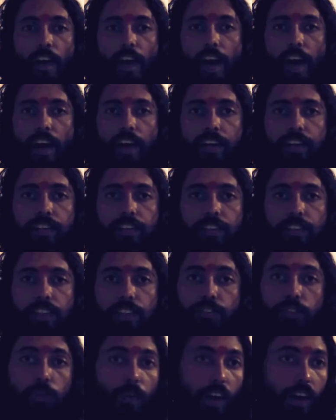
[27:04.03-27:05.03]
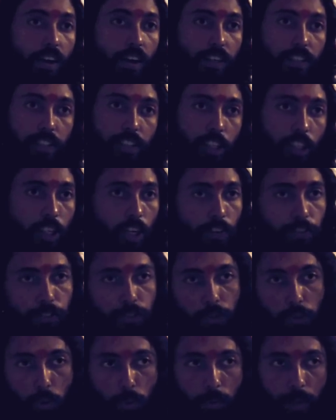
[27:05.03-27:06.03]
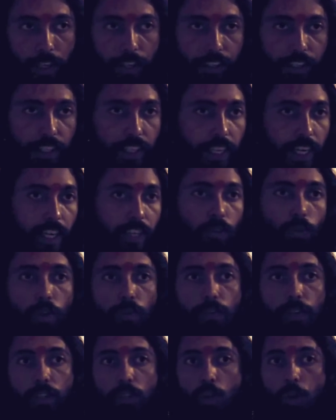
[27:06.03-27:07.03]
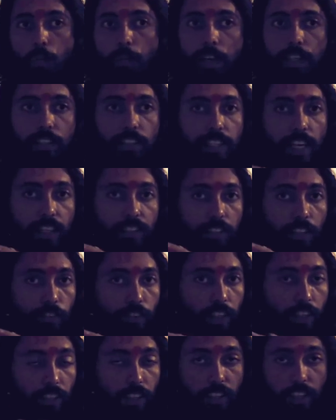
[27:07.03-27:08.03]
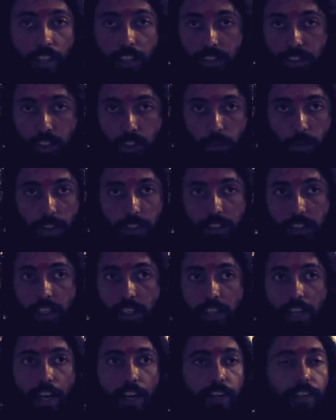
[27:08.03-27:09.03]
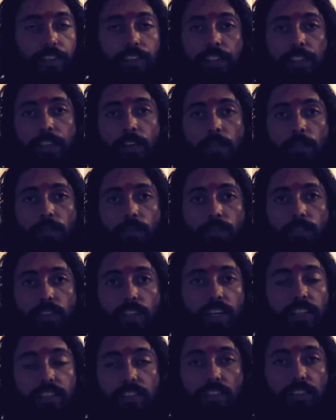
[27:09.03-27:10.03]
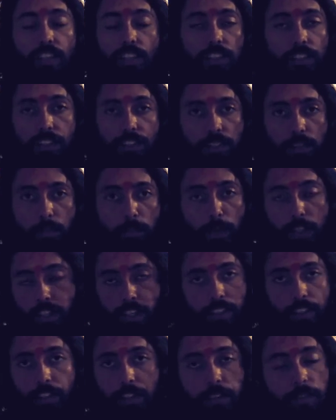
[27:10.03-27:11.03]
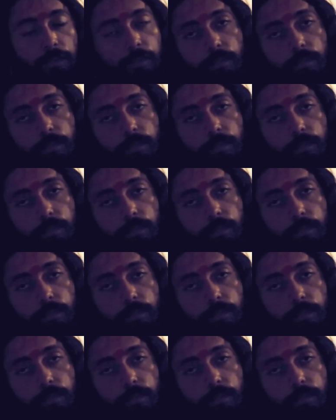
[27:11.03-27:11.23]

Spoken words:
and if you are lucky enough you may regain your video, but that's a very rare situation and that's just pathetic.